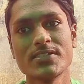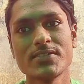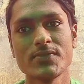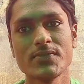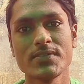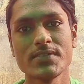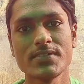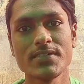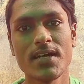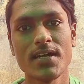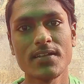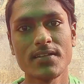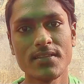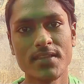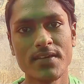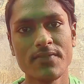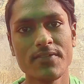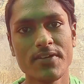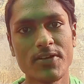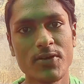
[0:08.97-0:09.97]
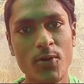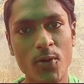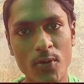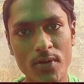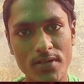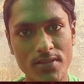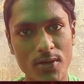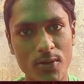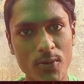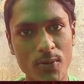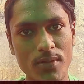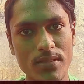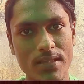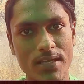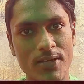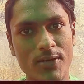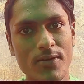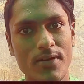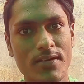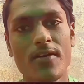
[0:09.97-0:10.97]
was that they were recording the whole
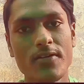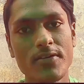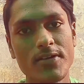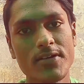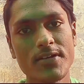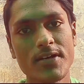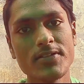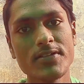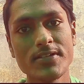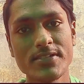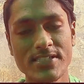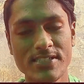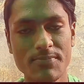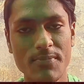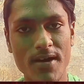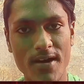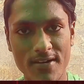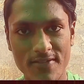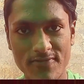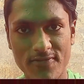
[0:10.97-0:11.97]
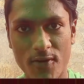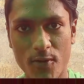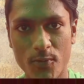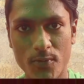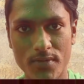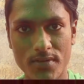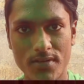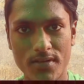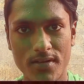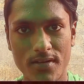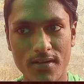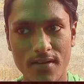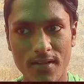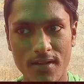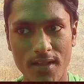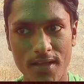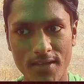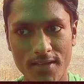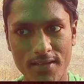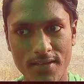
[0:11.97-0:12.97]
thing on their smartphone,
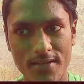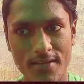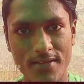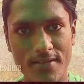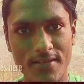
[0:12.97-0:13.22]
like